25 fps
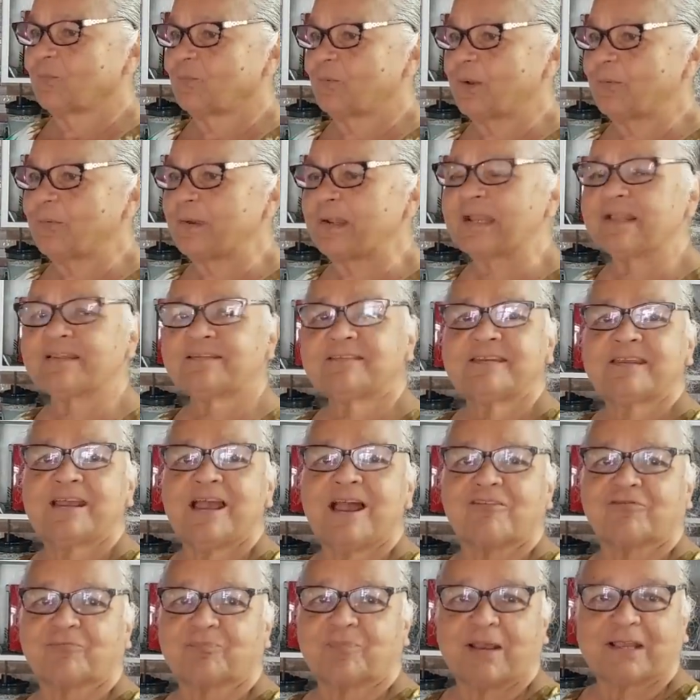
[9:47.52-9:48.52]
But when I see
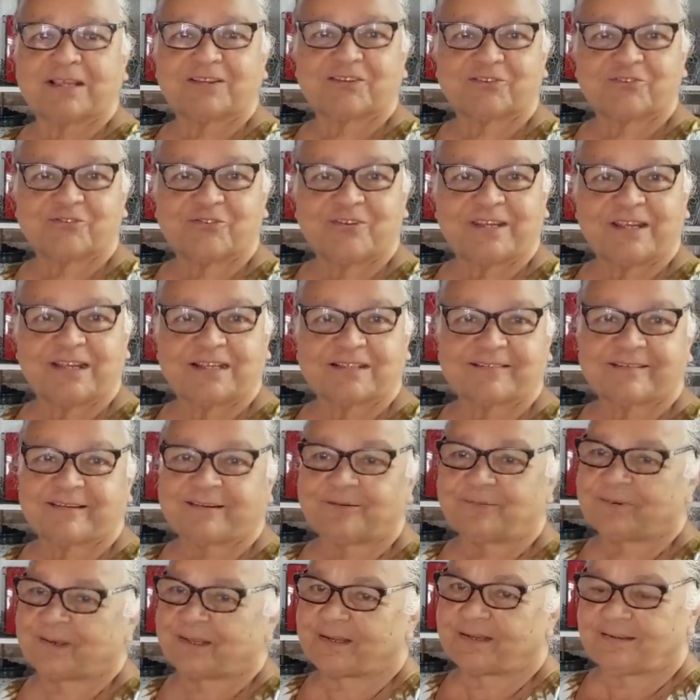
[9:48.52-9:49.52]
3:30, I
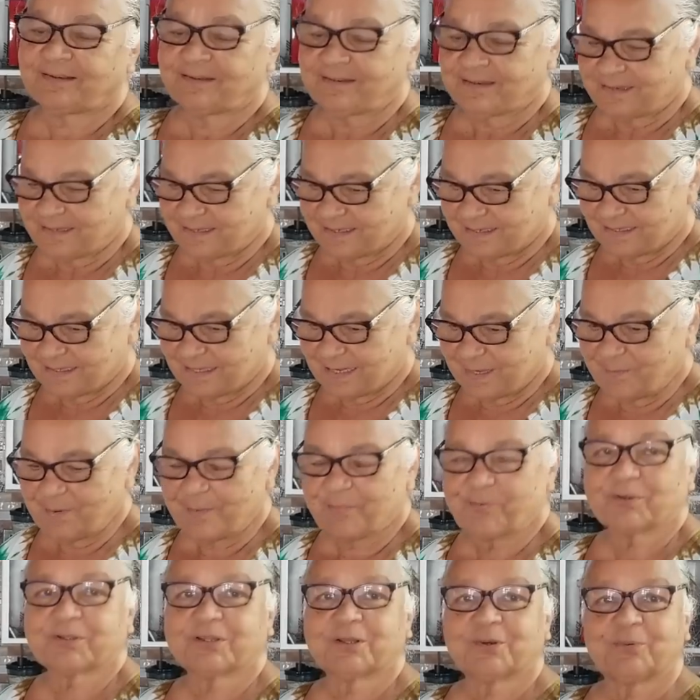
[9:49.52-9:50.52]
say, well, I'm
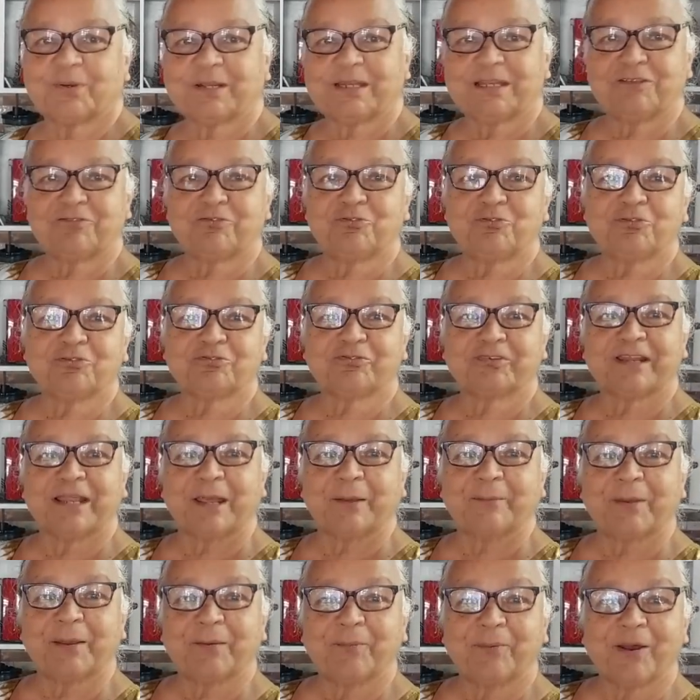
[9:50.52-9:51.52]
not going to food for
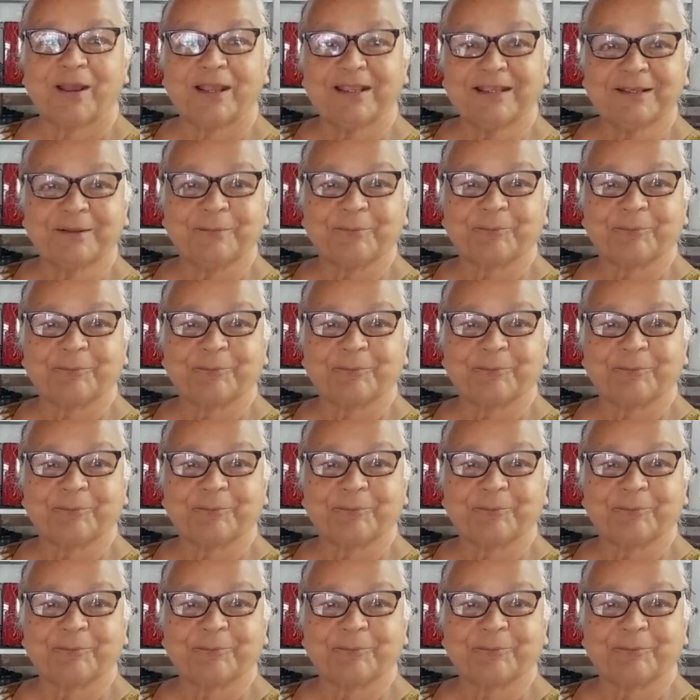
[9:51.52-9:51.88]
them, eh, boy?